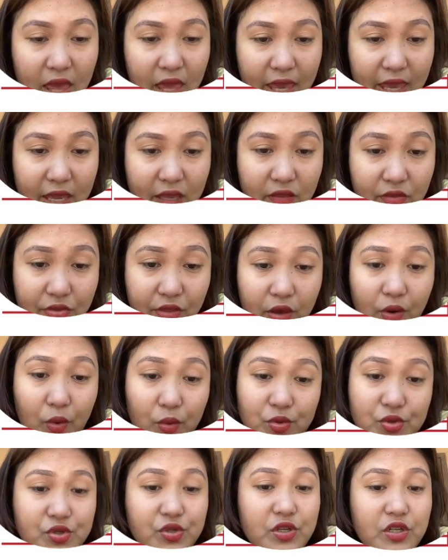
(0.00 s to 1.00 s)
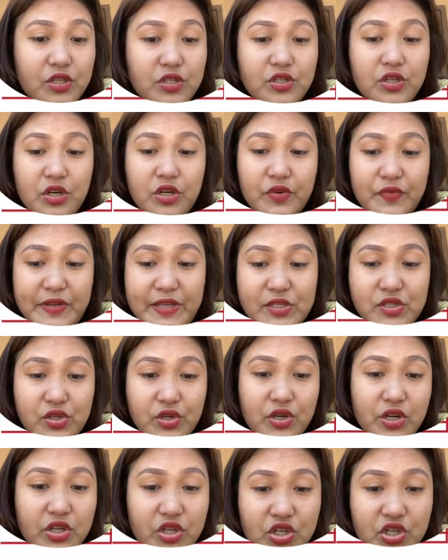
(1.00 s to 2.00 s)
And they also conduct
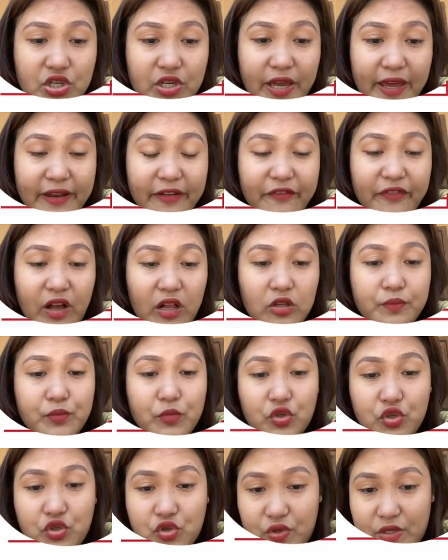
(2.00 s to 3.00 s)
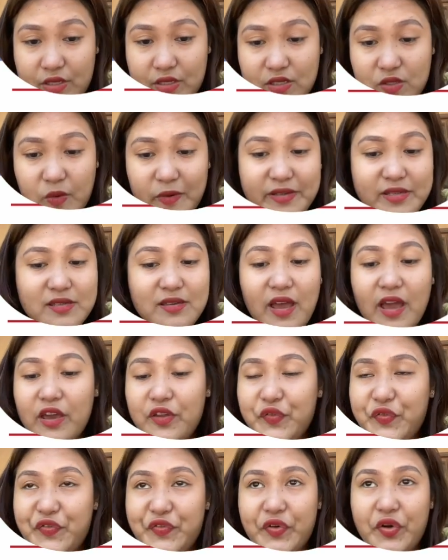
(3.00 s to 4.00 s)
research and develop doctrines. So
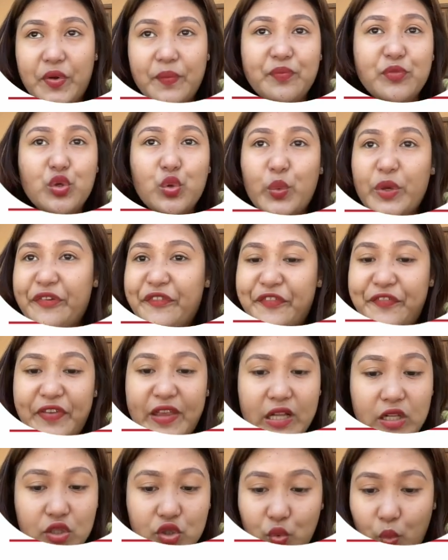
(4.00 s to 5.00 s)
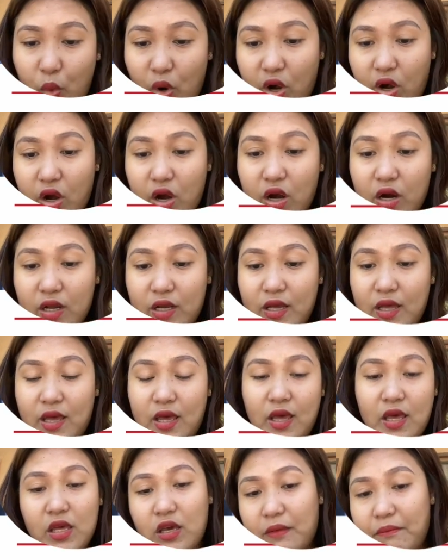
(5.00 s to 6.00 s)
aside from doing field work,
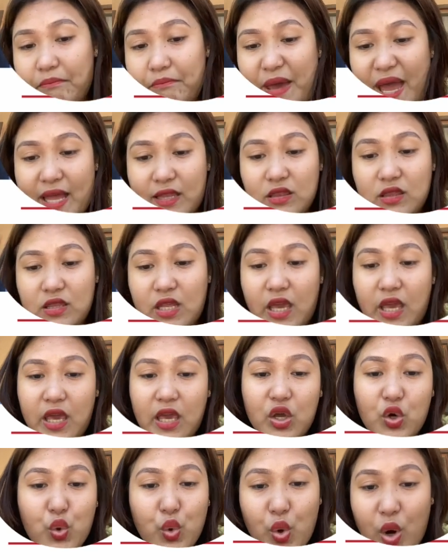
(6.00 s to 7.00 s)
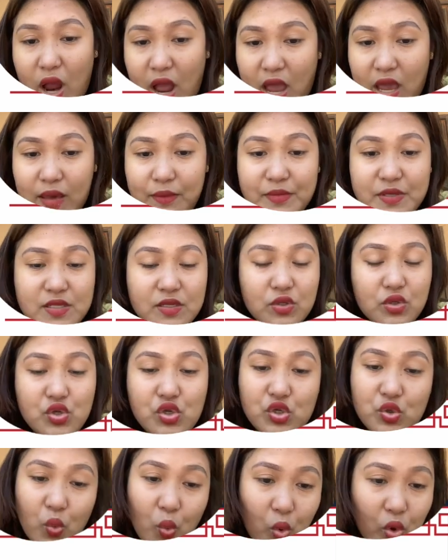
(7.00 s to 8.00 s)
combating crimes and
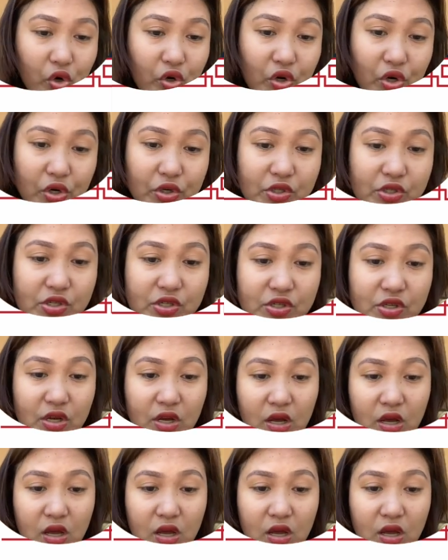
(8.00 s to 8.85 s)
disorders,